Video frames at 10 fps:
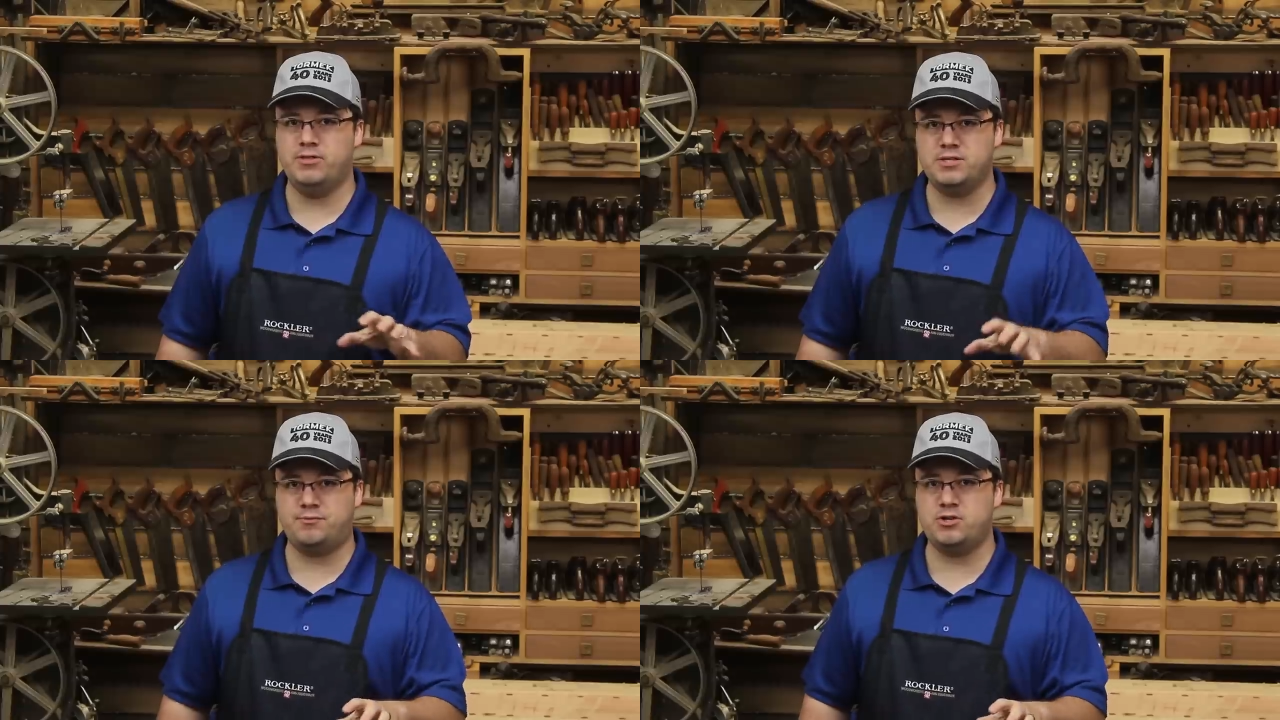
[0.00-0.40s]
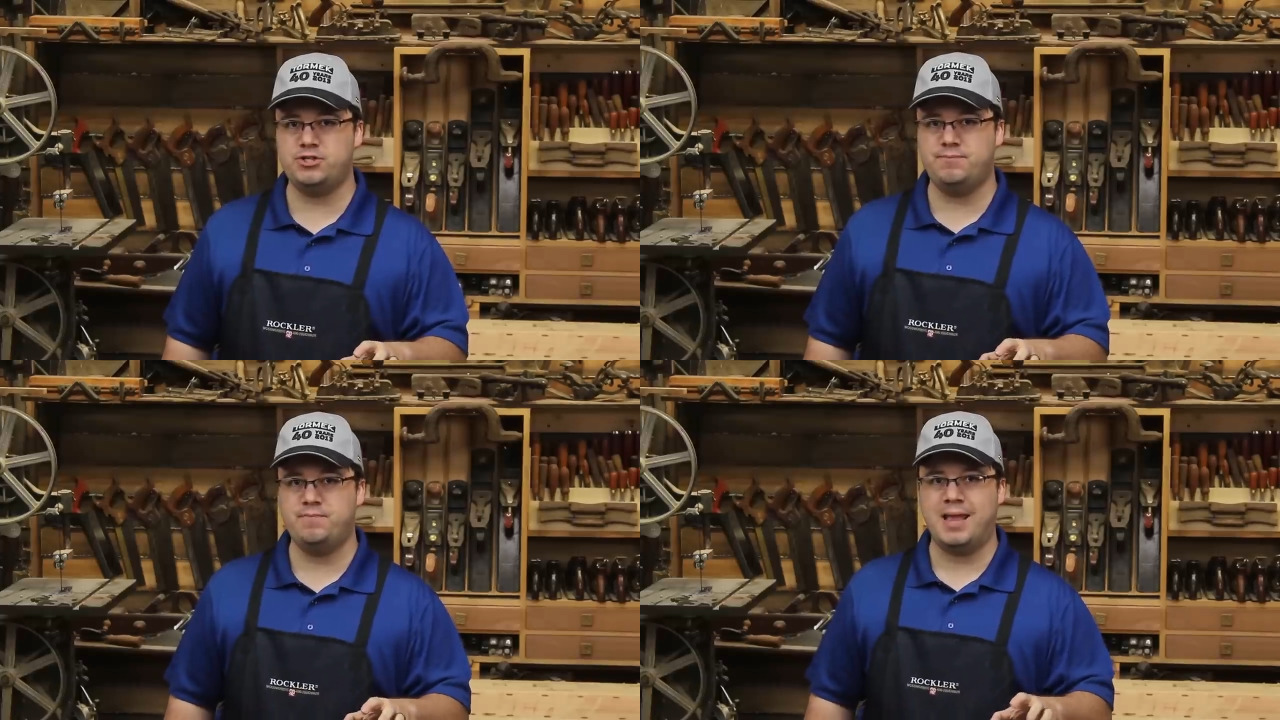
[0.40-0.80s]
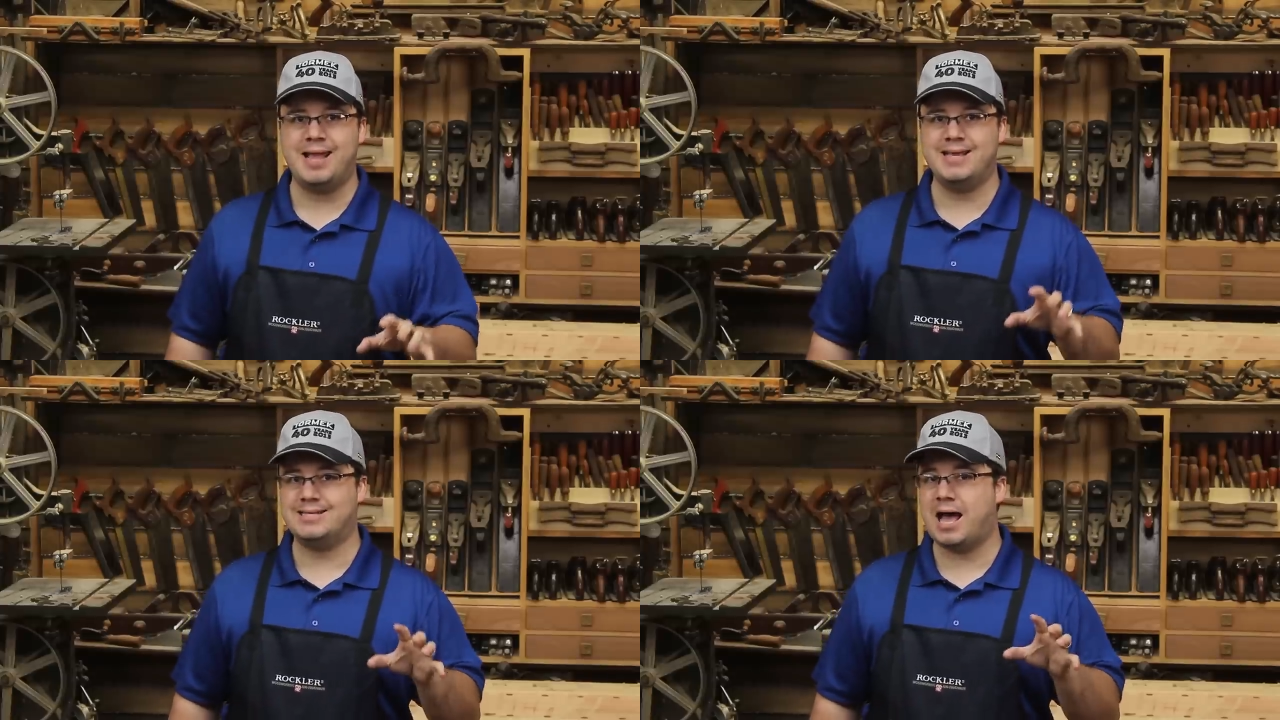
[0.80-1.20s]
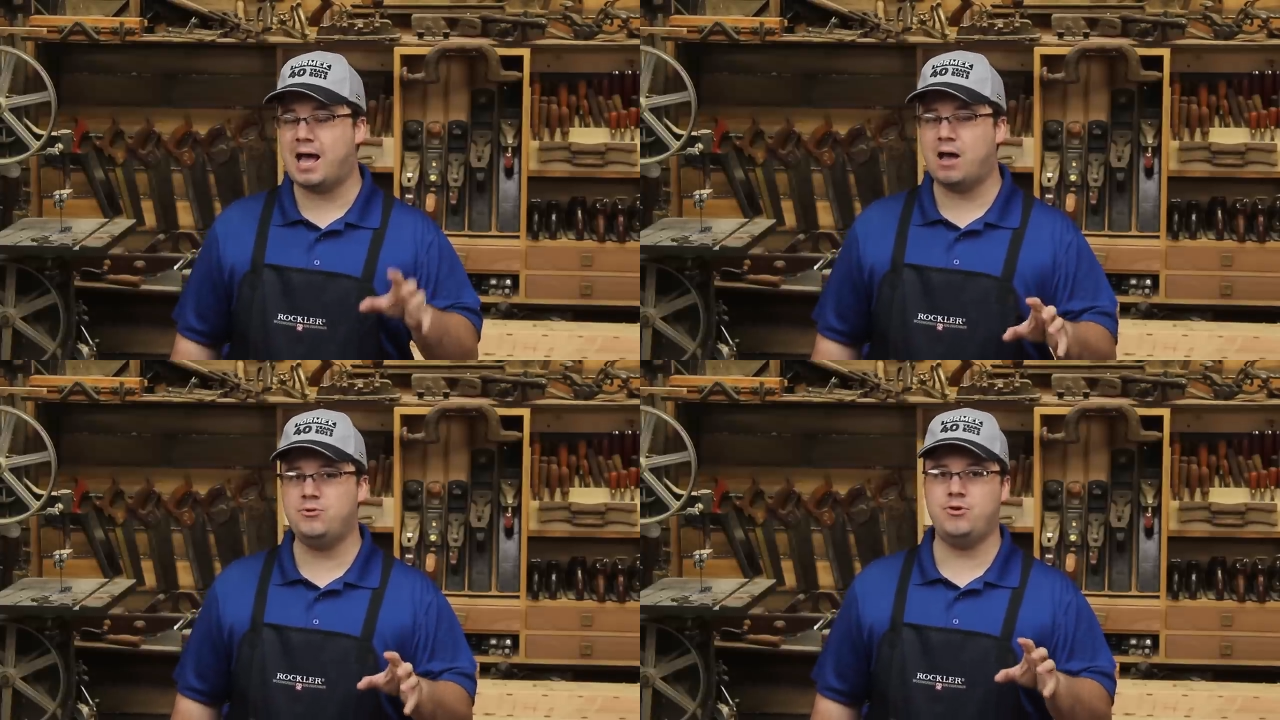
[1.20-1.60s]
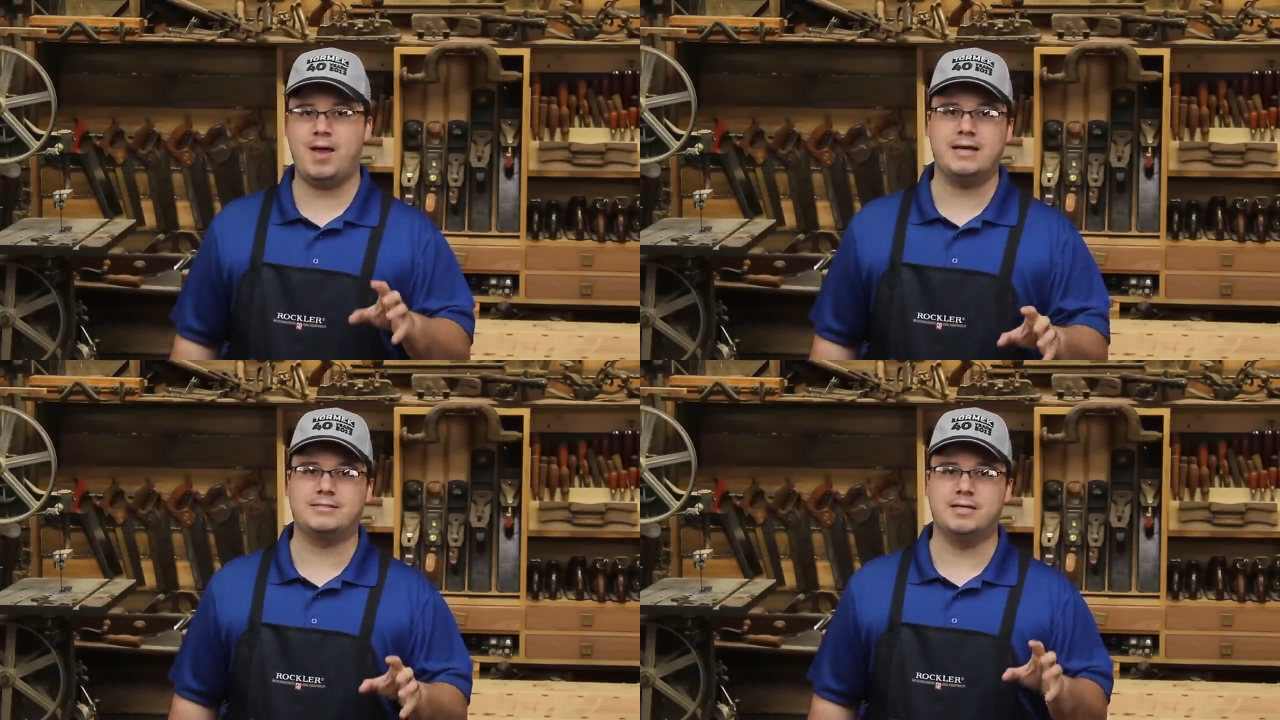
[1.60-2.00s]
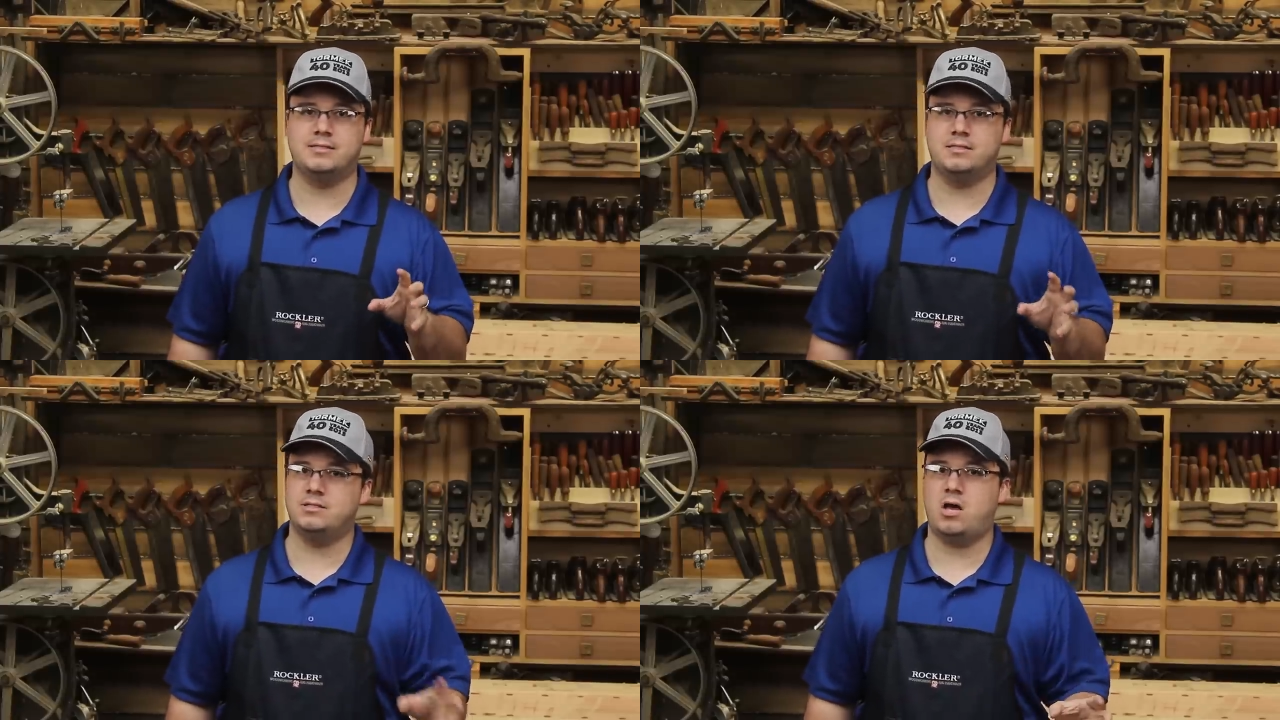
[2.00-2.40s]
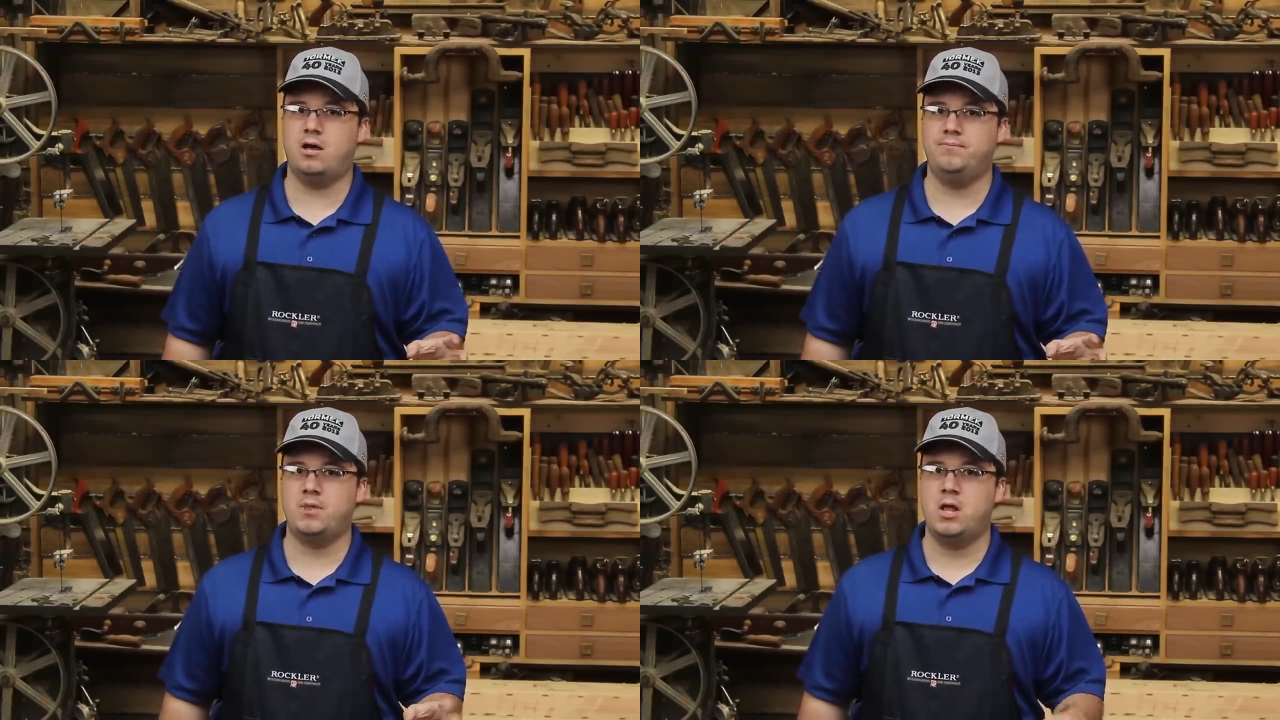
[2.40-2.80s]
this version is how you access the saw.